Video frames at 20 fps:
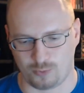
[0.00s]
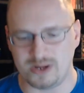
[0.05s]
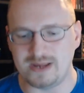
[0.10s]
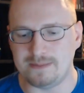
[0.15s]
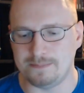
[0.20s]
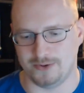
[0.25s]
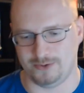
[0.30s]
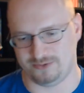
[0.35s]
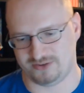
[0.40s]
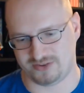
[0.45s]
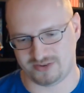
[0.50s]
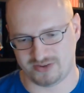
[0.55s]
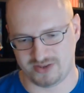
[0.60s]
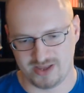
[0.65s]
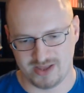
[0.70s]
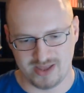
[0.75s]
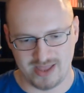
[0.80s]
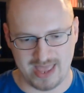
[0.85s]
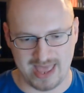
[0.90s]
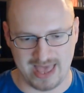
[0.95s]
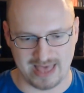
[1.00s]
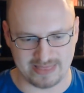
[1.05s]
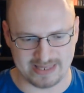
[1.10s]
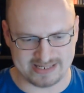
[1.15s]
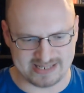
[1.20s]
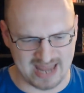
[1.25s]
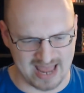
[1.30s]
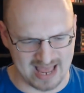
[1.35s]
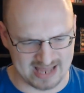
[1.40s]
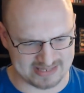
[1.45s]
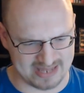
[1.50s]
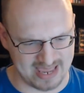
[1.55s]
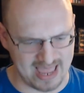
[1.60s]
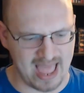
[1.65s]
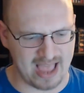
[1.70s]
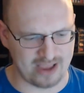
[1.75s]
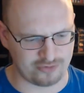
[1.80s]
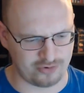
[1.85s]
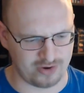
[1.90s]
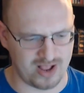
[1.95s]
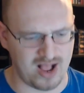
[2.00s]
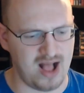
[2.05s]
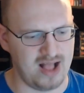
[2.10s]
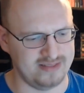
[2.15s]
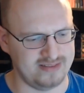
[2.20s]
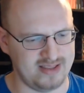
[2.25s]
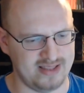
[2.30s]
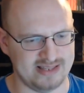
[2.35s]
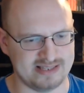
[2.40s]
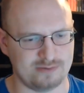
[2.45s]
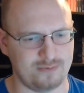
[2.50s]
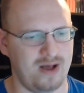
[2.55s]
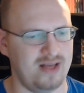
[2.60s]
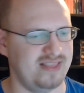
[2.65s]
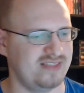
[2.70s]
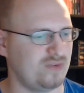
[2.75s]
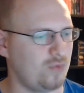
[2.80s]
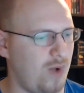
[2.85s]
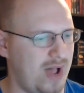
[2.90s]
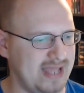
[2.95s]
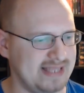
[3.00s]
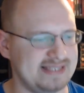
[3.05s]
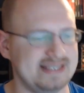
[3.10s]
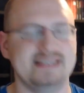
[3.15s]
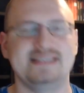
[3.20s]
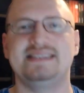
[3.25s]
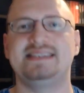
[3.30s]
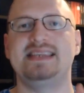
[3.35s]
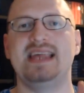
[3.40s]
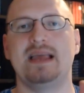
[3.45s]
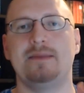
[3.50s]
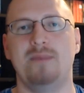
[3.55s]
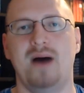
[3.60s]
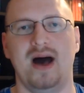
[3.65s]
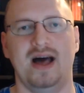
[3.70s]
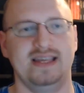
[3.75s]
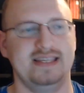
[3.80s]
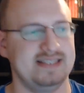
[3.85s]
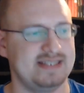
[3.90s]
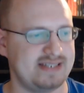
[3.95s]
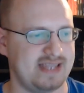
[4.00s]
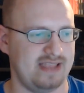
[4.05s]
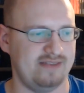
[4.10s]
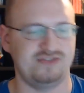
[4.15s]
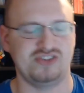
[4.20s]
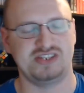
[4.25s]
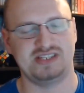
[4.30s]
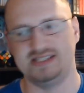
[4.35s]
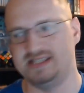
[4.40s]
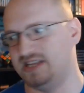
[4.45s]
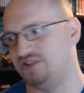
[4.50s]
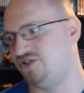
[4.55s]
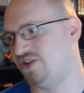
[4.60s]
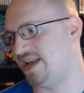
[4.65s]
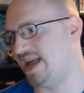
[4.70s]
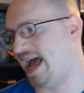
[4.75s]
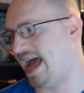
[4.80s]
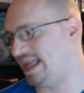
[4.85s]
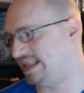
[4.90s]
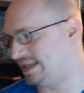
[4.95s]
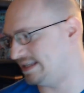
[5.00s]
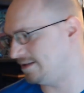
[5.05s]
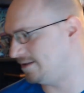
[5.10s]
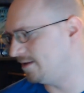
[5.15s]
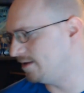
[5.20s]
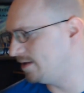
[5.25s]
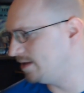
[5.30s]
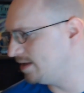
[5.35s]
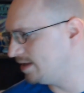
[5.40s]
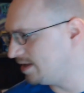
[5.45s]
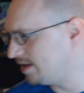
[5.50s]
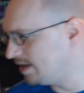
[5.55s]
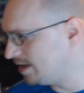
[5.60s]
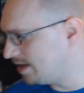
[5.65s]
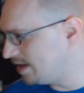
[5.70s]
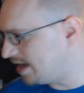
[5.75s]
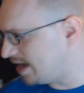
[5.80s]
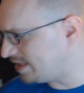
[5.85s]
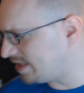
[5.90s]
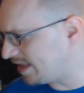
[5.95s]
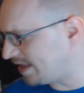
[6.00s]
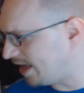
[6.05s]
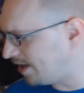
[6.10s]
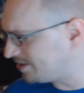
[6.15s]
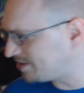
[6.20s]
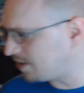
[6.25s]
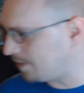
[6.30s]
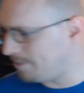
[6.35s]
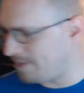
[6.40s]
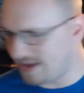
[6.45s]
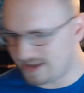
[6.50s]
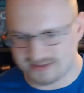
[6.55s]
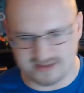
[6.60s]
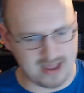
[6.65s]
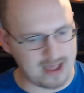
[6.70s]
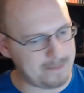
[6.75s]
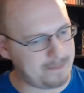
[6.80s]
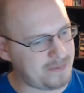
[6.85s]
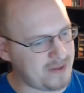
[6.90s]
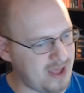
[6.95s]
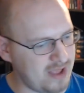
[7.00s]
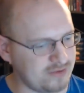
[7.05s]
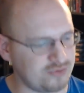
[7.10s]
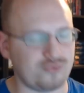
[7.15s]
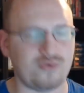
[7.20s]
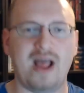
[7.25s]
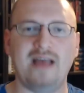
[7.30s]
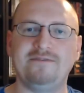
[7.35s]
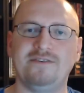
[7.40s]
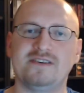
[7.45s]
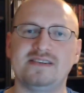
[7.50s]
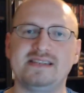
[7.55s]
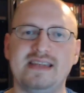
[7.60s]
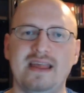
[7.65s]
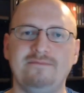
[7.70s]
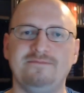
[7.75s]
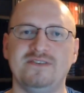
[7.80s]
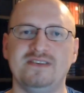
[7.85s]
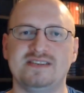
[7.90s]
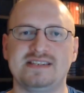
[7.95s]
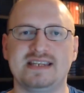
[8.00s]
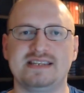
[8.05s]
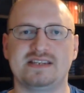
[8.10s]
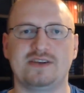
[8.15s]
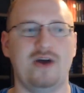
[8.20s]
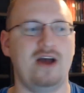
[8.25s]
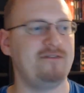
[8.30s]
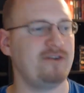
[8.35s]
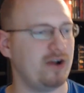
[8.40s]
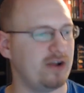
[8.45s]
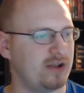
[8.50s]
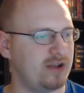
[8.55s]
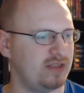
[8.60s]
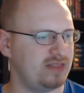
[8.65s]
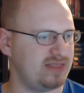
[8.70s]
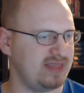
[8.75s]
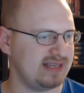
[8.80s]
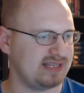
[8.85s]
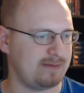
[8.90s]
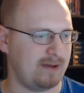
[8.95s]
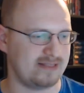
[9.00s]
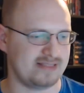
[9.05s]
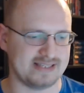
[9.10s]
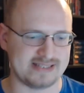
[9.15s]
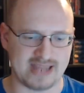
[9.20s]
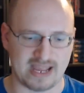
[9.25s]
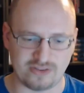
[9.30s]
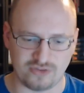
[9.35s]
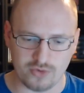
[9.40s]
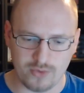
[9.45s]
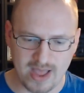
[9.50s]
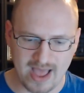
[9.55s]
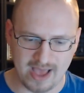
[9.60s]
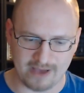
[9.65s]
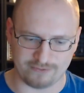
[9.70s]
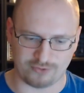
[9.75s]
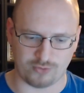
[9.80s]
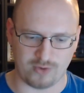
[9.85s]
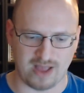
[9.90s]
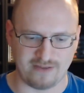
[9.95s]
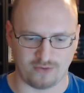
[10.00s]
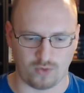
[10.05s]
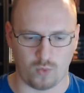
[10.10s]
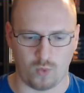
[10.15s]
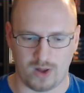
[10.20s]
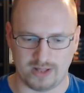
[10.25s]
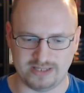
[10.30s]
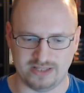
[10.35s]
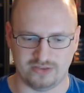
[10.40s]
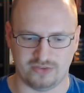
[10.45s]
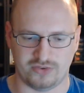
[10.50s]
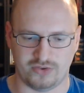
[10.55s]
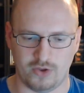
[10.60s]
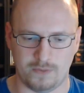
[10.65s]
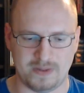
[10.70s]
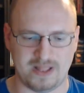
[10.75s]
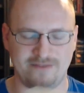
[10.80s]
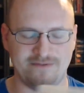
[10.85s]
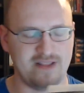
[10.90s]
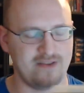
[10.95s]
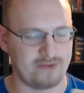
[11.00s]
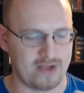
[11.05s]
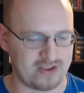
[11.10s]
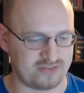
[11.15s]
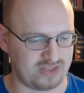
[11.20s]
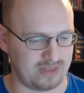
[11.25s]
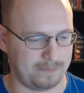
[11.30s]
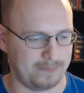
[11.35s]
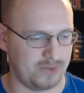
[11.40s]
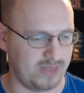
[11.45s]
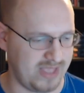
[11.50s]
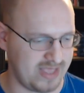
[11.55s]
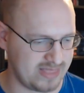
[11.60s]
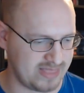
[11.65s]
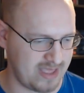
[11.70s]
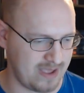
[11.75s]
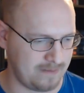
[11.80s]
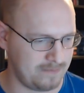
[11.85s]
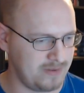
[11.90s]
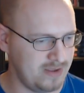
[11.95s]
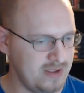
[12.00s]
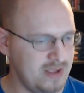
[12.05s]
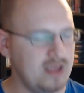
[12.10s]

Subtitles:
reboot. And this has like extra content as well. It's why it's Sigma instead of just Ninja Gaiden. And then I also picked up Driver San Francisco. I've heard good things about this. I do have Driver 1 and 2, but I've never actually played them.